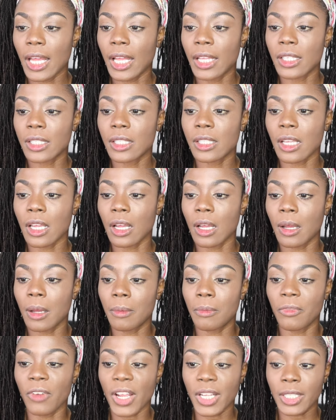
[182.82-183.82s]
has
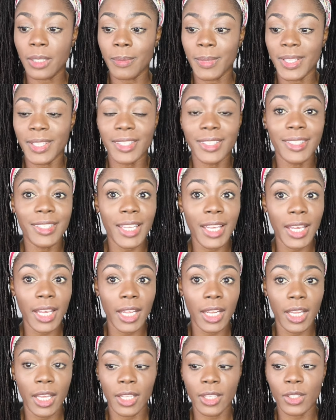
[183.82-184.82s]
um, vitamin
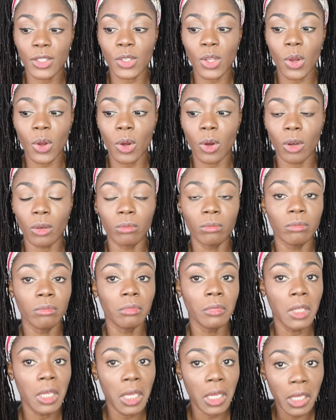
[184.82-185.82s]
C in it, so
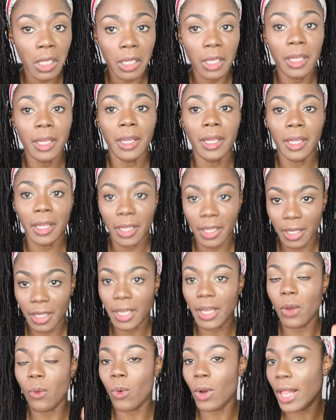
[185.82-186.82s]

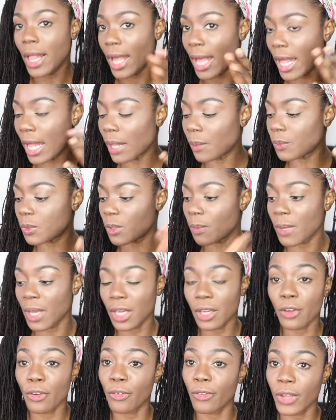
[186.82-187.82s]
it will help to
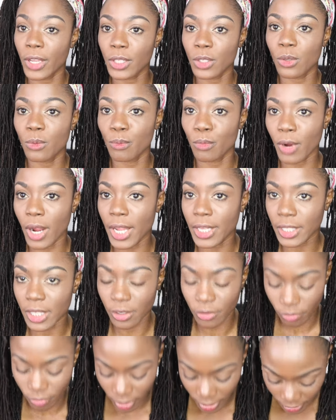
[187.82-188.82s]
make your face look bright
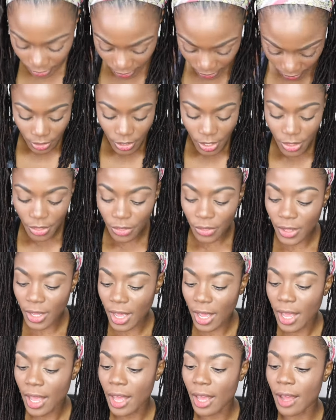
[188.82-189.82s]
and radiant. Another thing
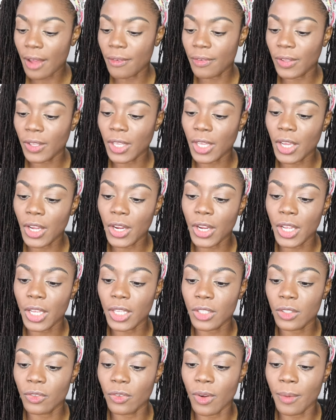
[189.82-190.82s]
I have here
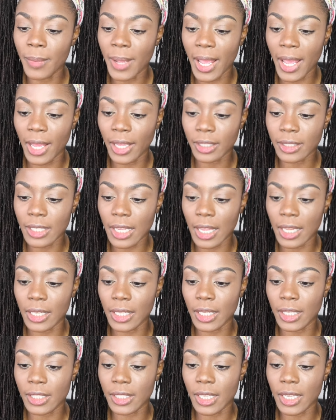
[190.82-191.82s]
is from Act, and
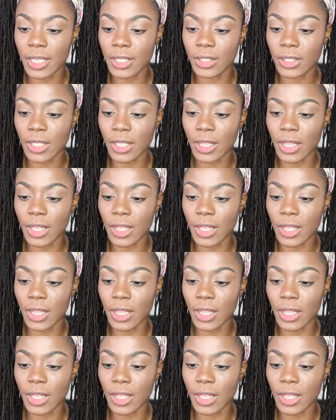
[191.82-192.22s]
it is